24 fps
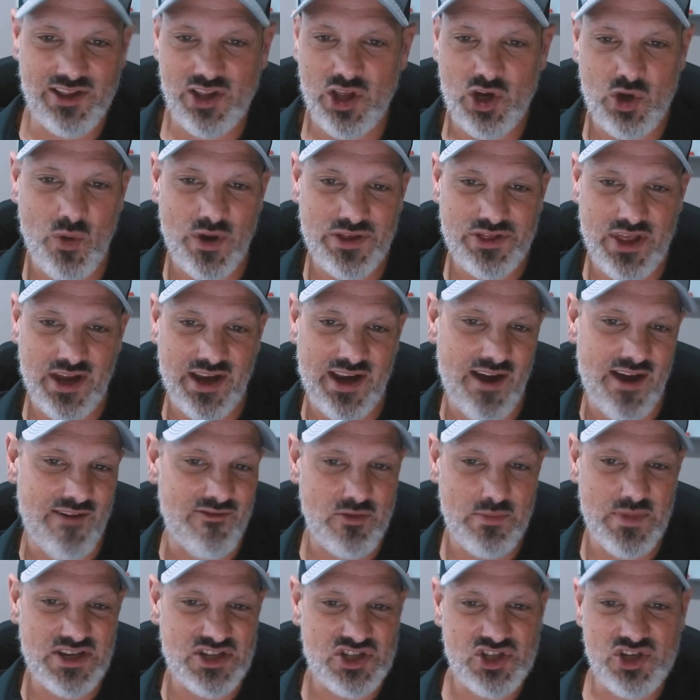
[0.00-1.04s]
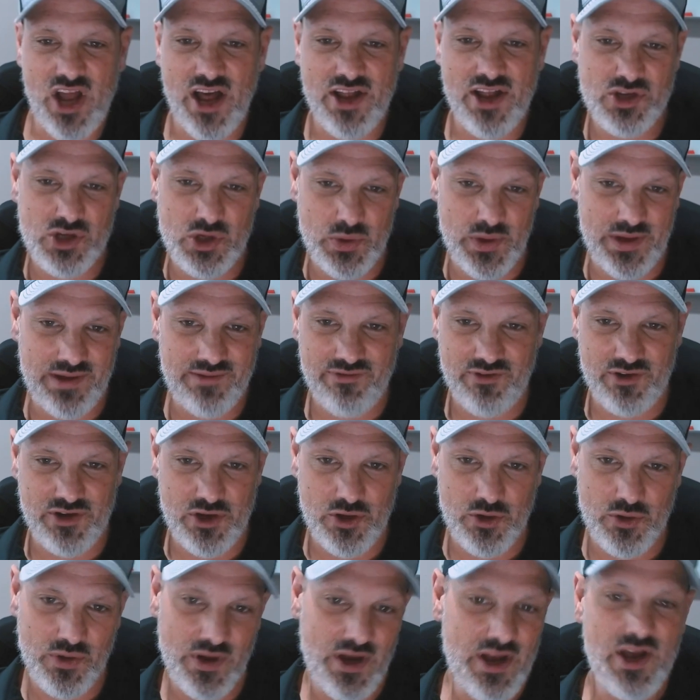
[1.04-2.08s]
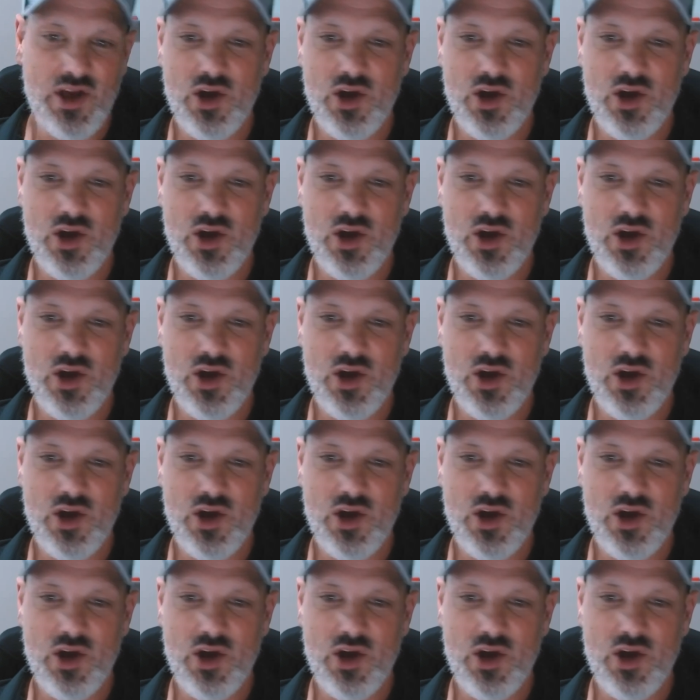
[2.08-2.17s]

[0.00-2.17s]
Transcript: look what the government's not doing for you.